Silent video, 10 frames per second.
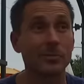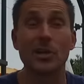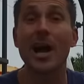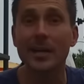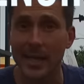of or
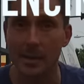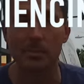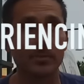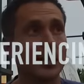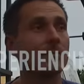not
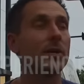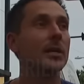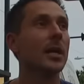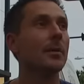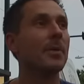capable of,
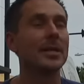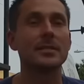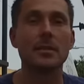but as